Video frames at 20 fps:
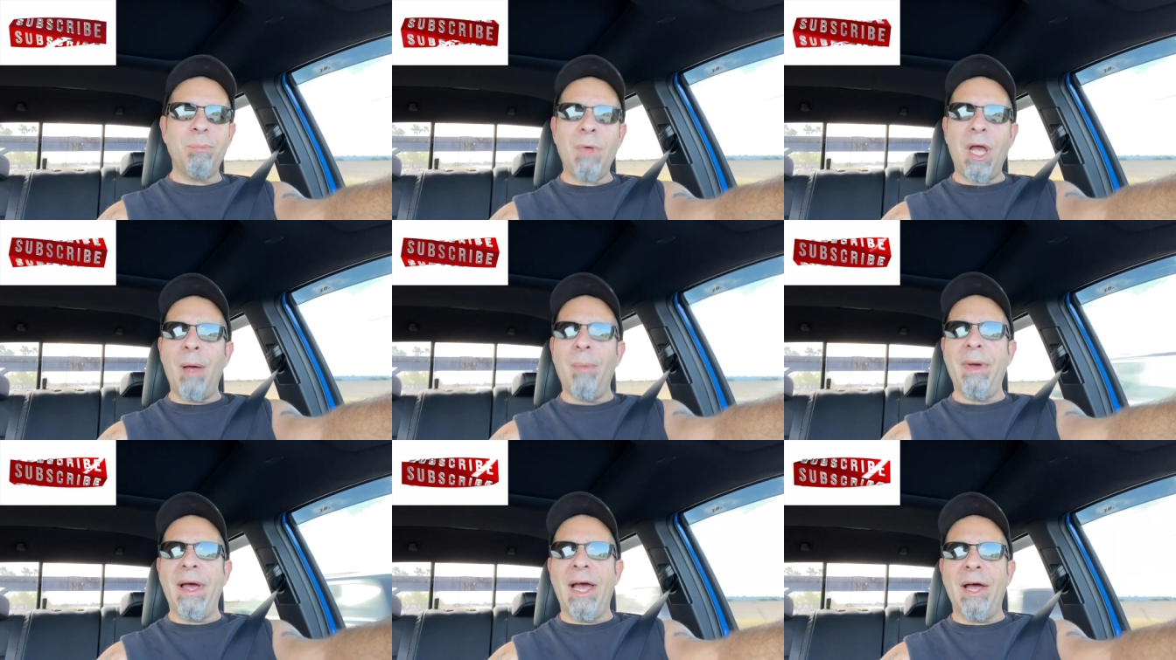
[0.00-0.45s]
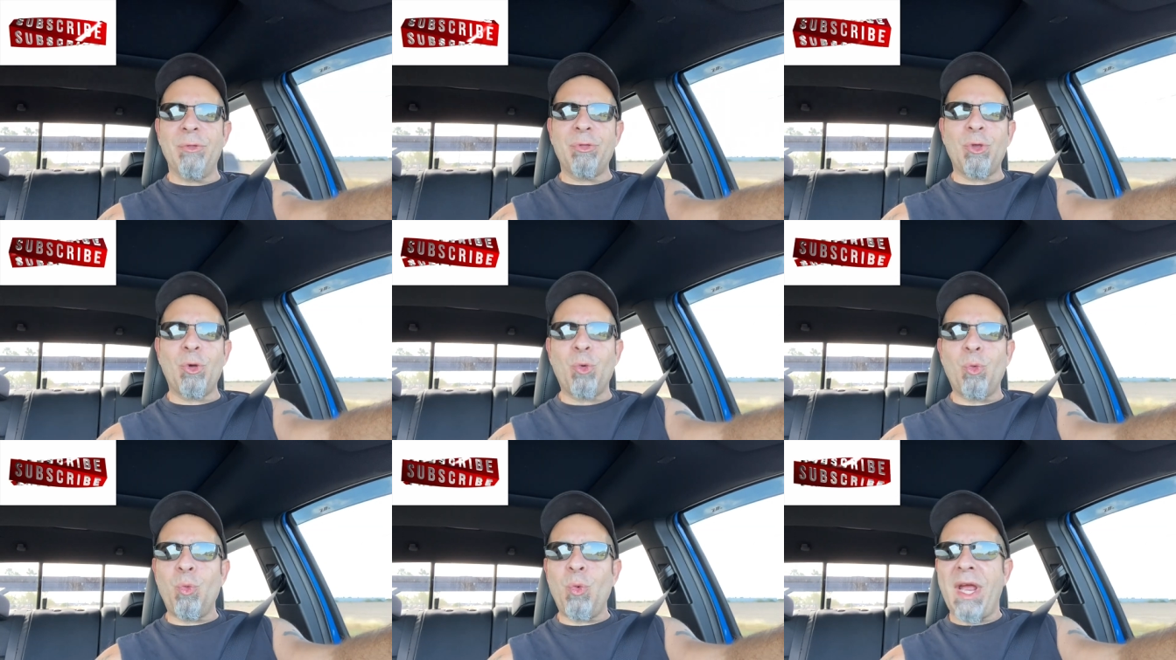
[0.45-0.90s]
About
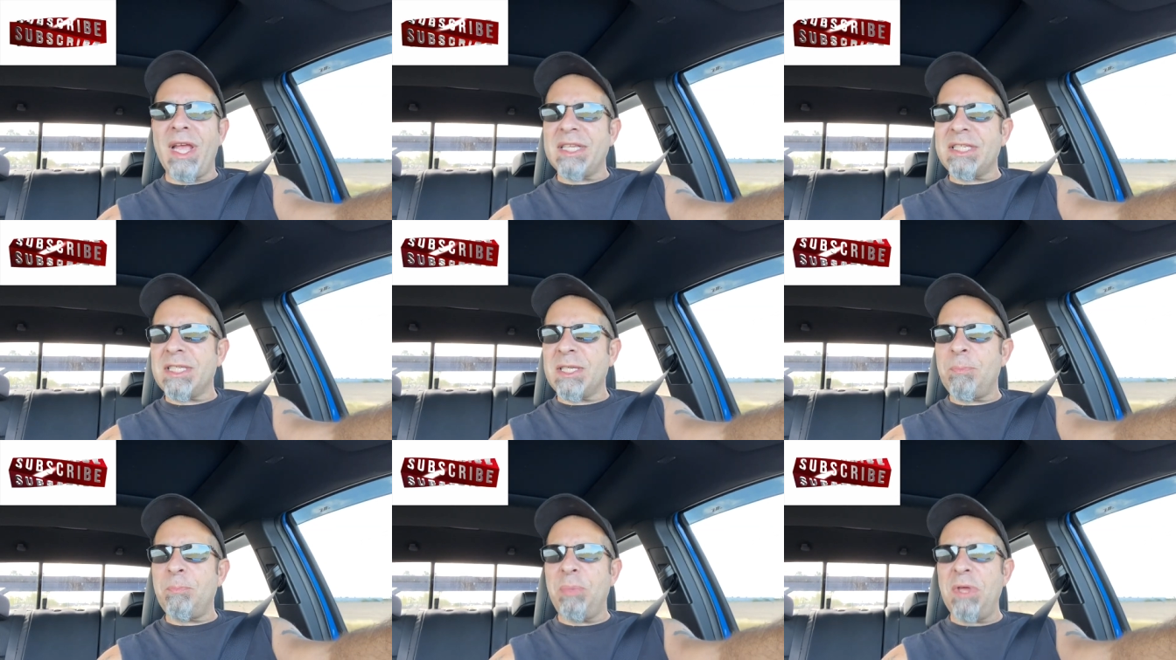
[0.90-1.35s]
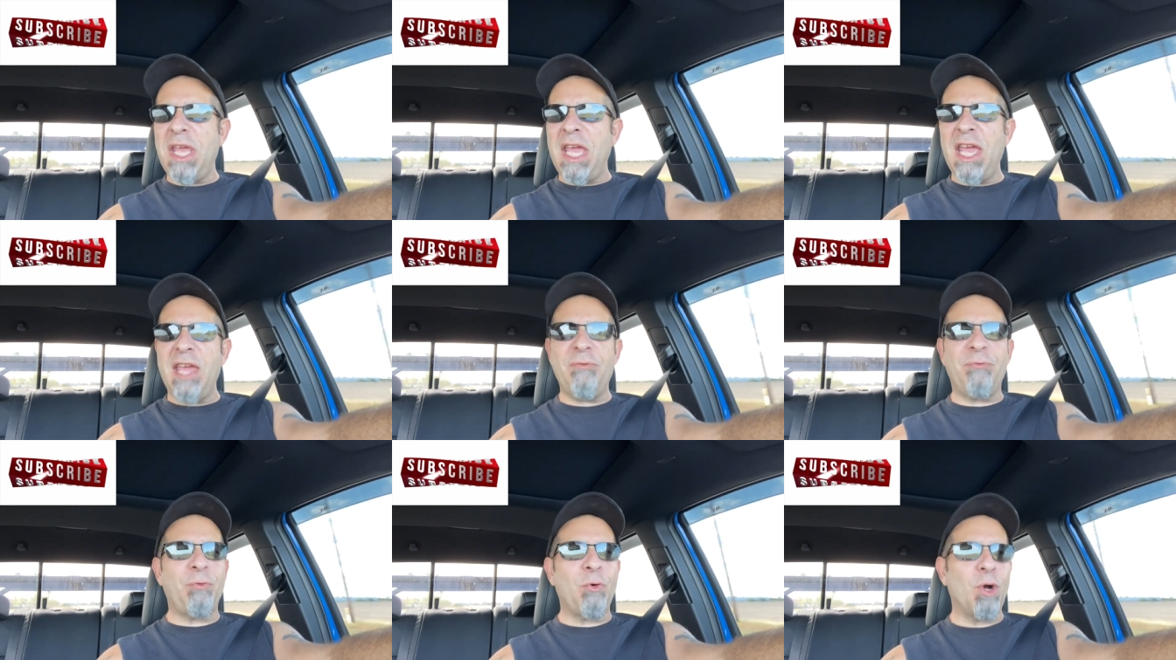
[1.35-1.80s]
the
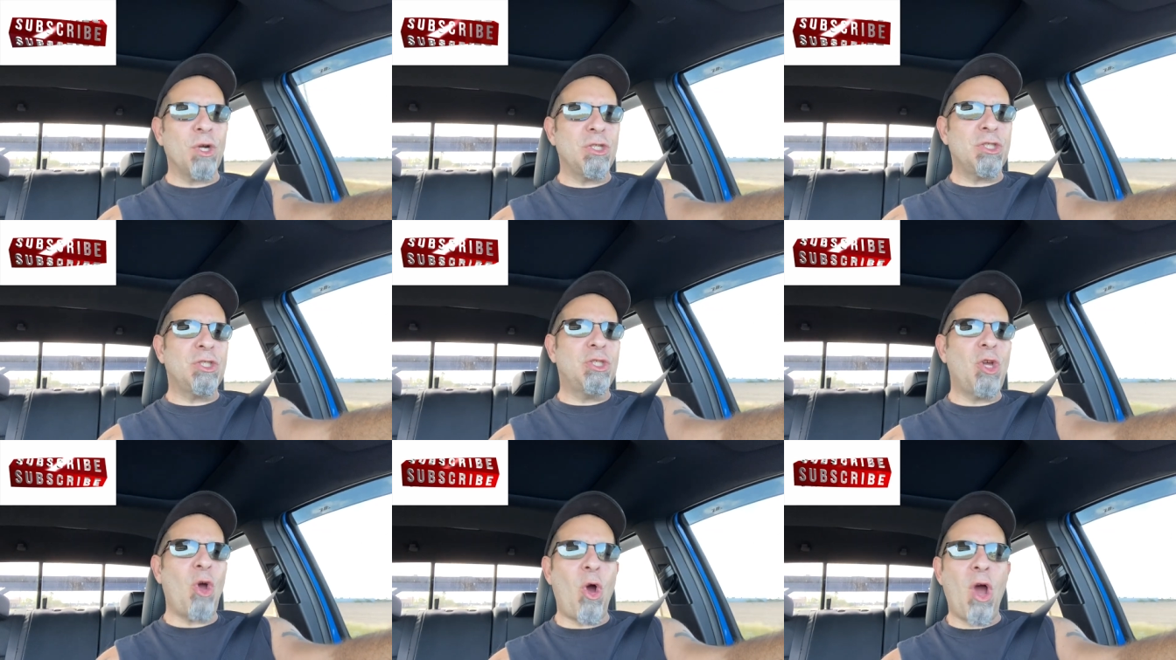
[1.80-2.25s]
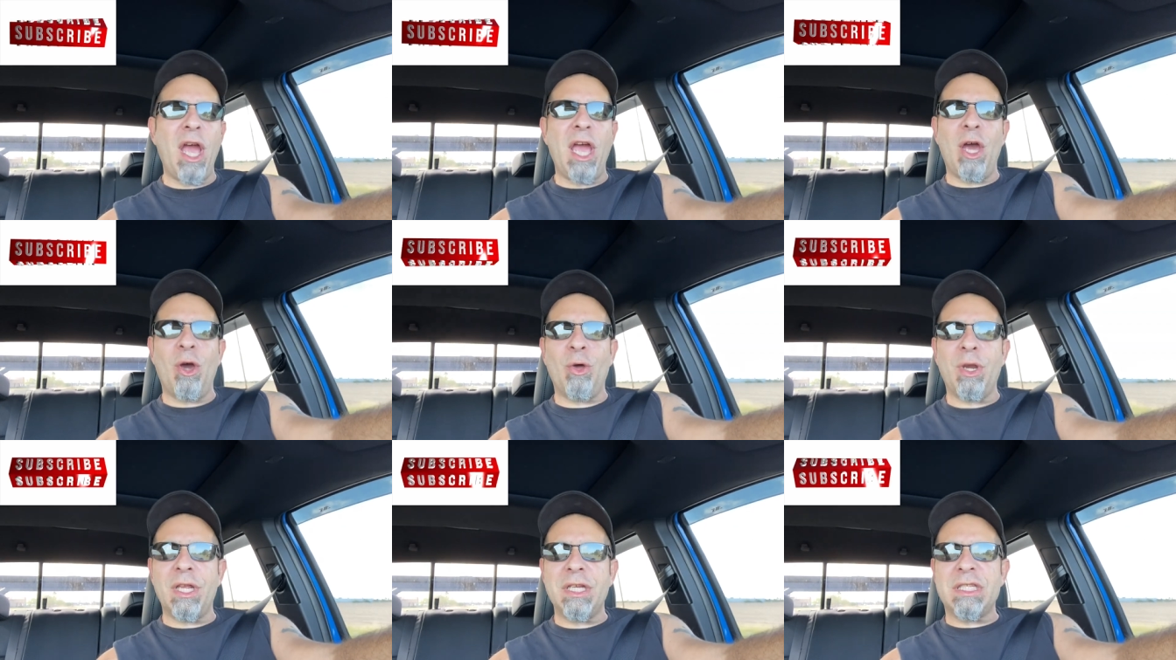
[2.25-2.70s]
recipe for
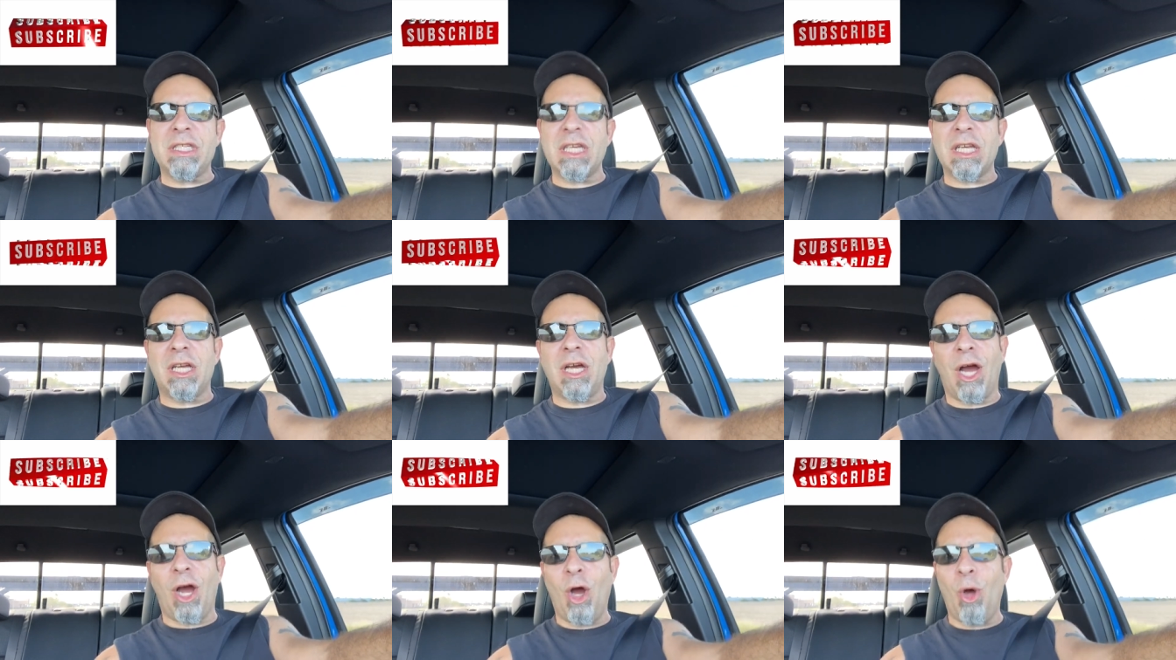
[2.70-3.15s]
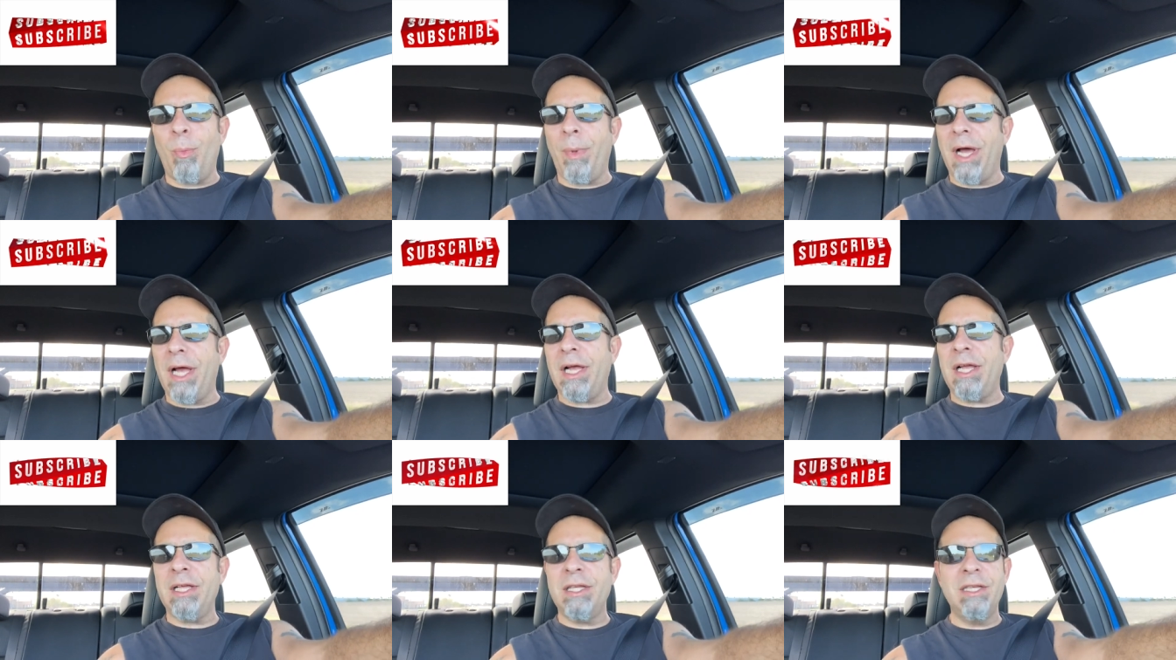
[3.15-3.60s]
Toyota
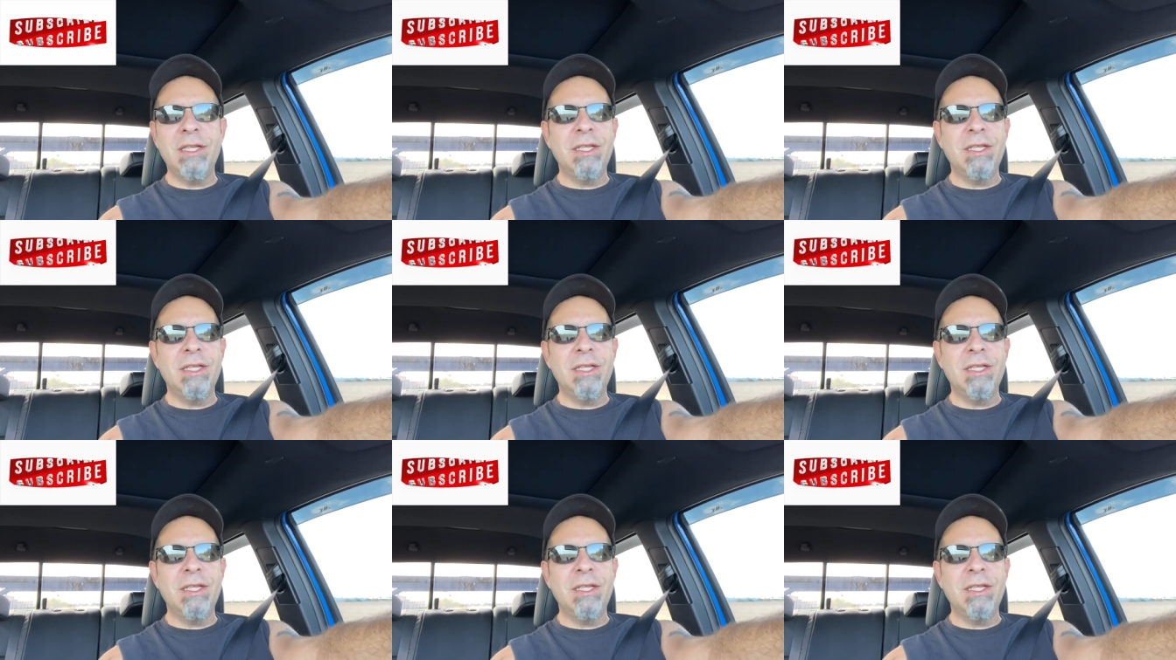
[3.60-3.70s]
Tacoma